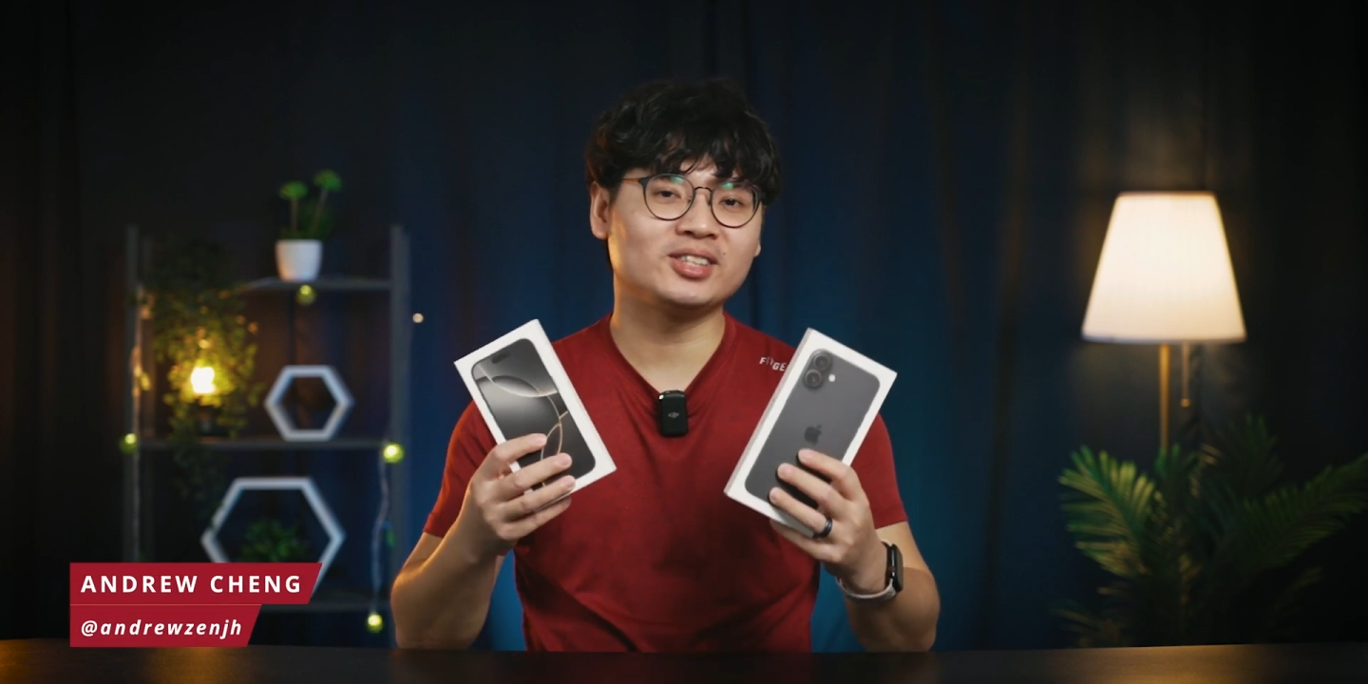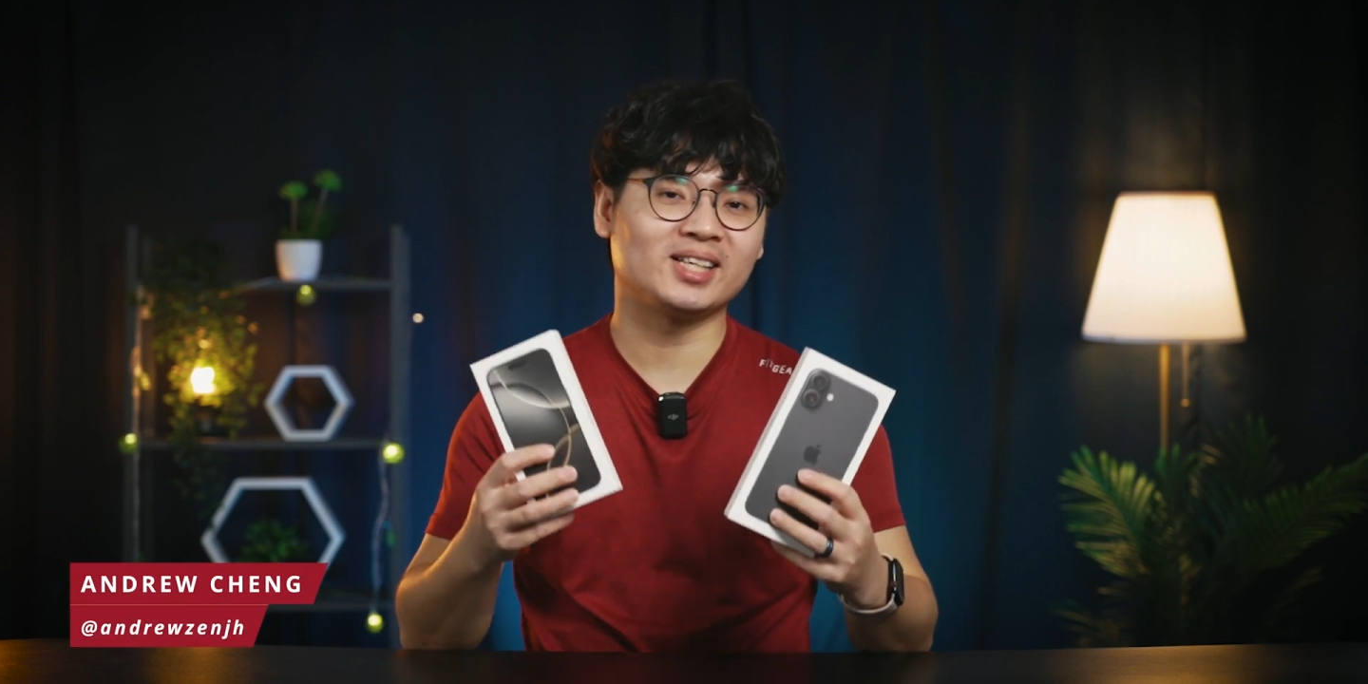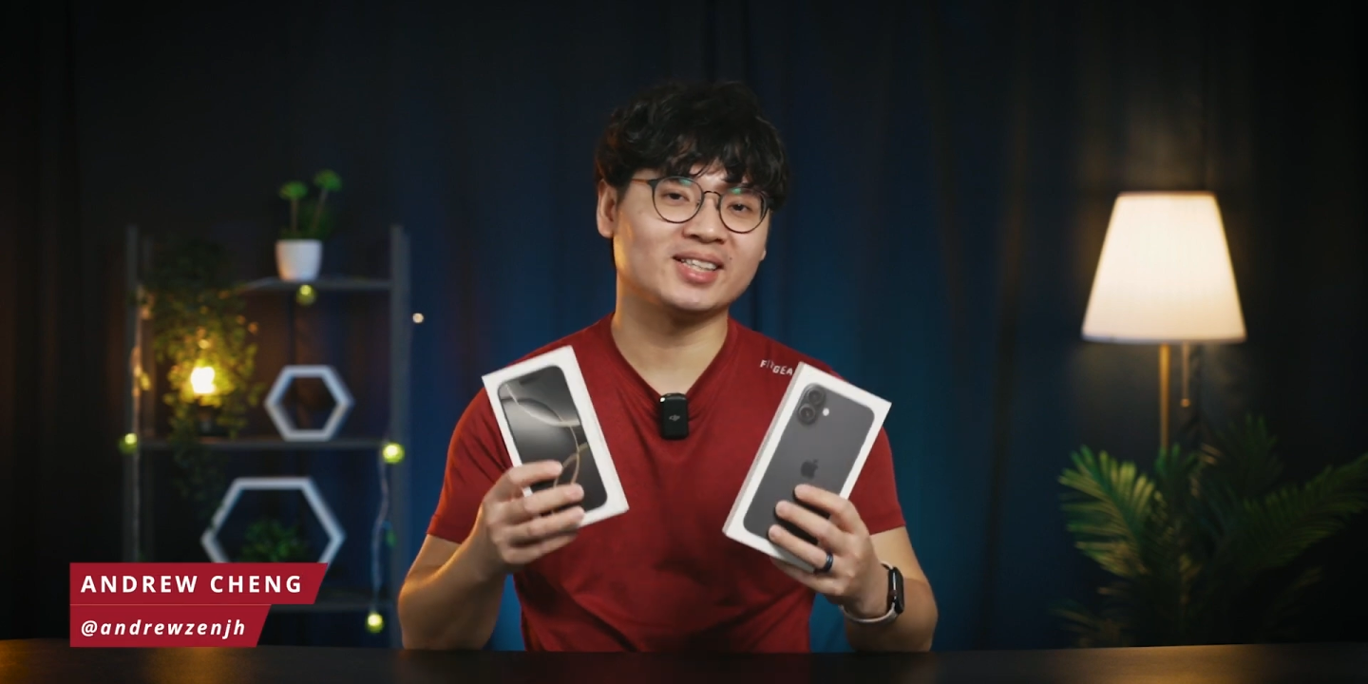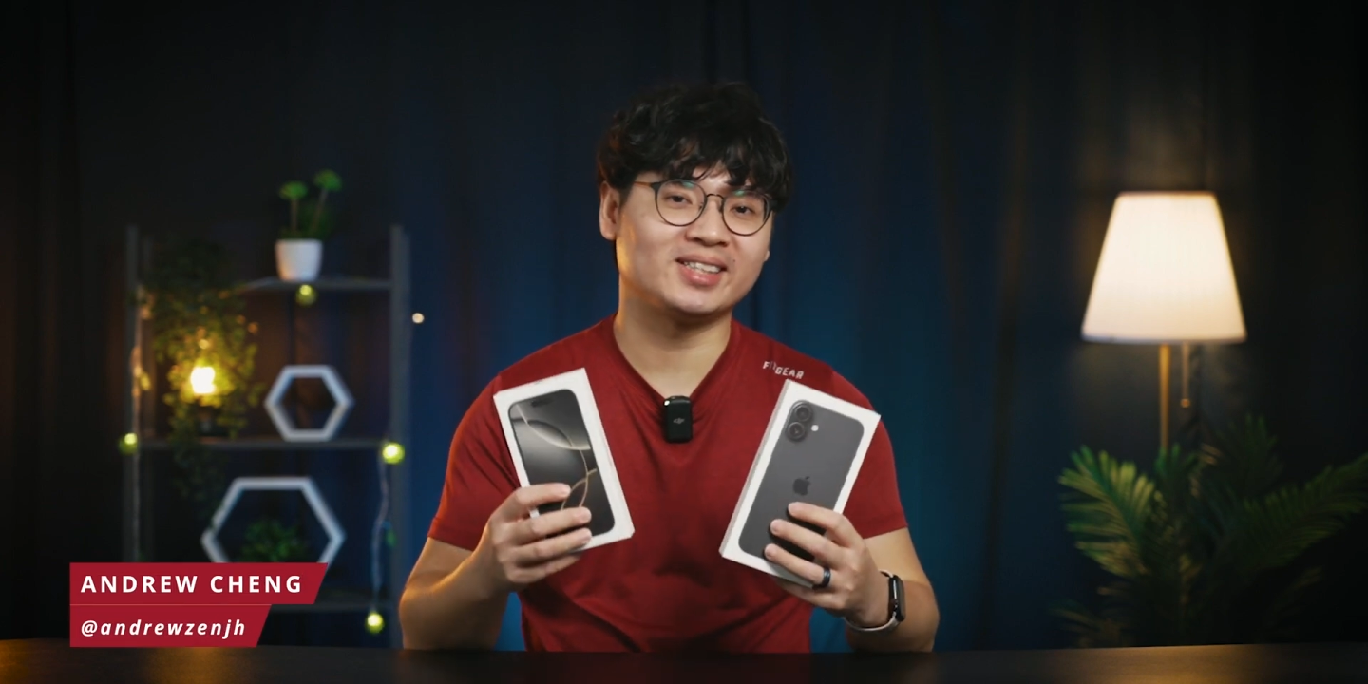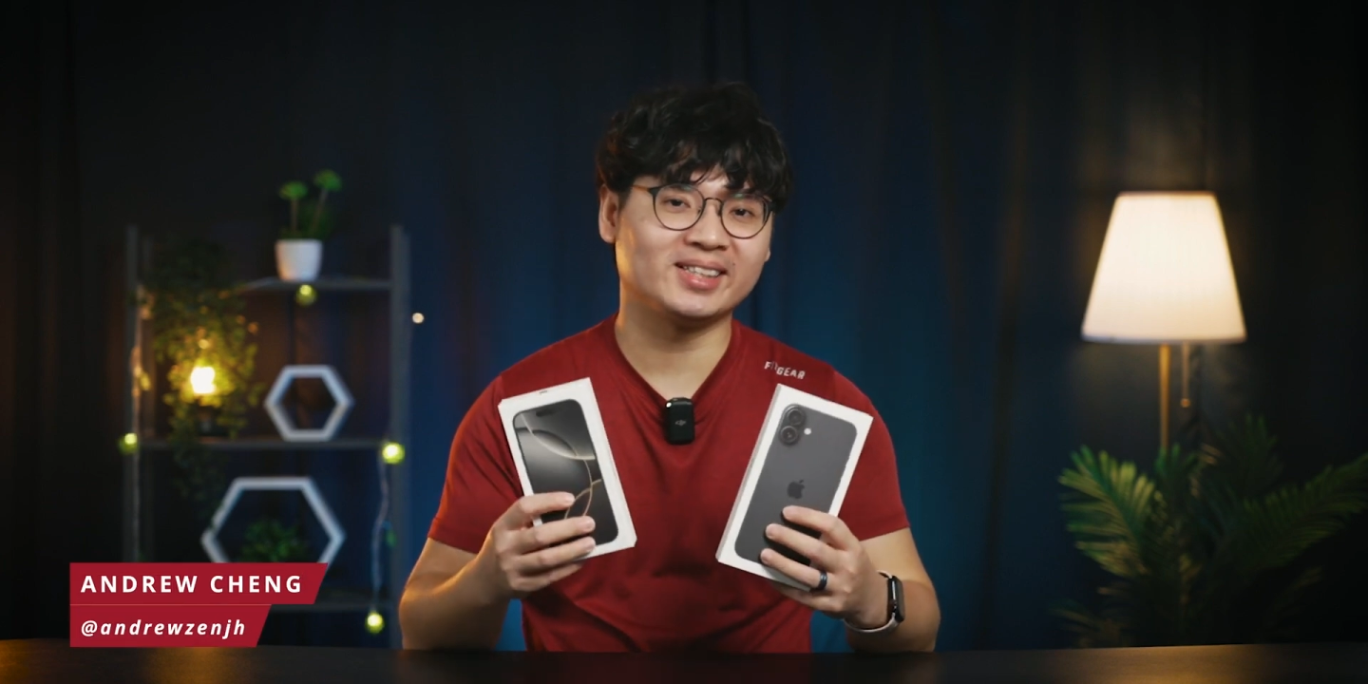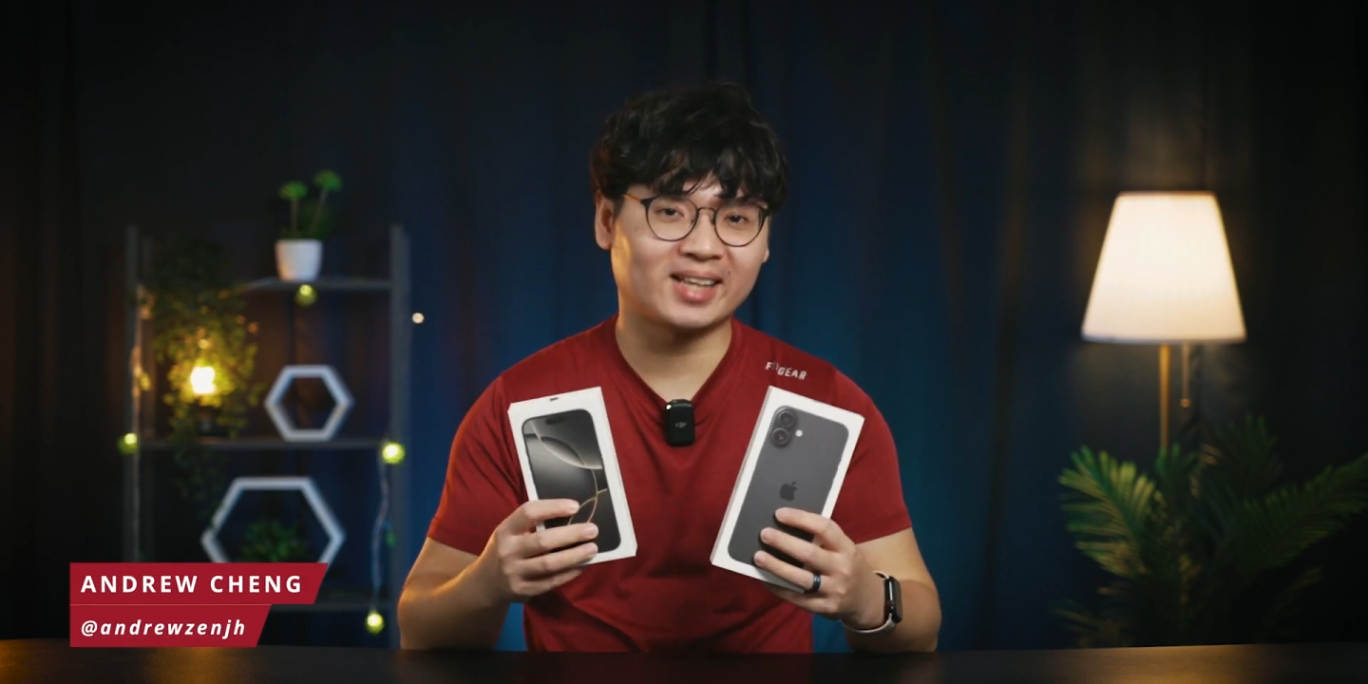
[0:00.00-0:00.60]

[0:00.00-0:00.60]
16